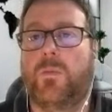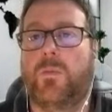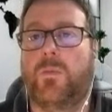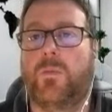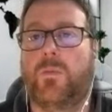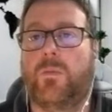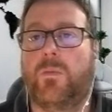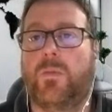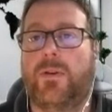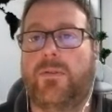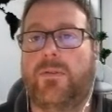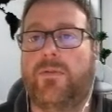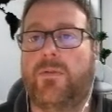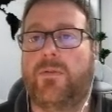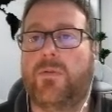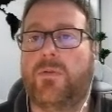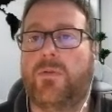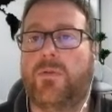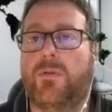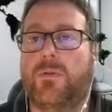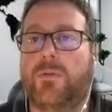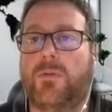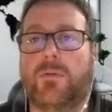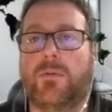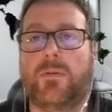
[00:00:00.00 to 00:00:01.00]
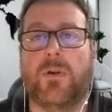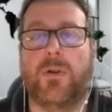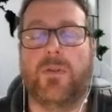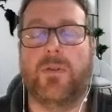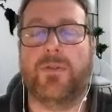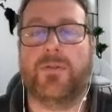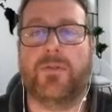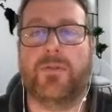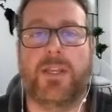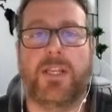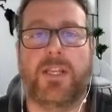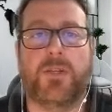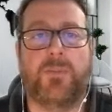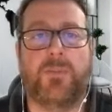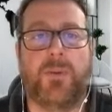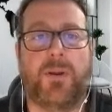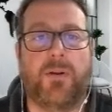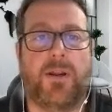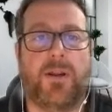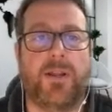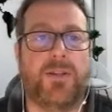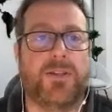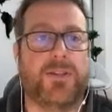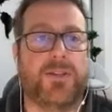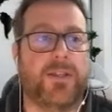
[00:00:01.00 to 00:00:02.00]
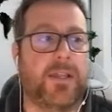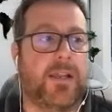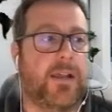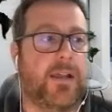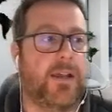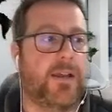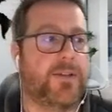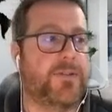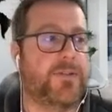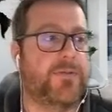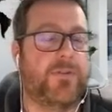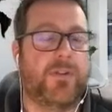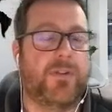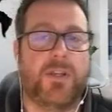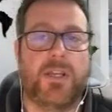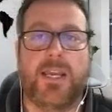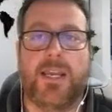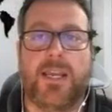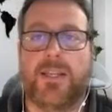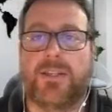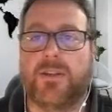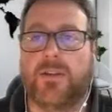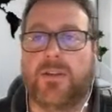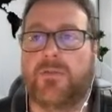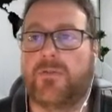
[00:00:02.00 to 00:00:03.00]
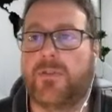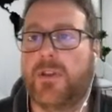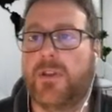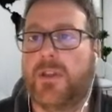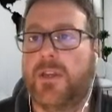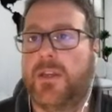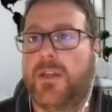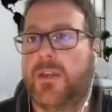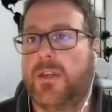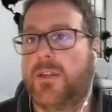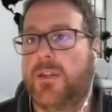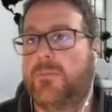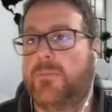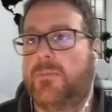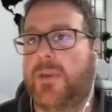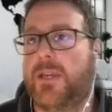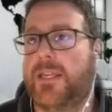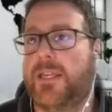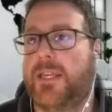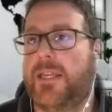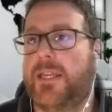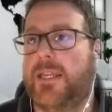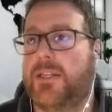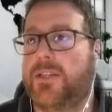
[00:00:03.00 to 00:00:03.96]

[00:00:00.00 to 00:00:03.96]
We've all gone through the experience in the last few years of making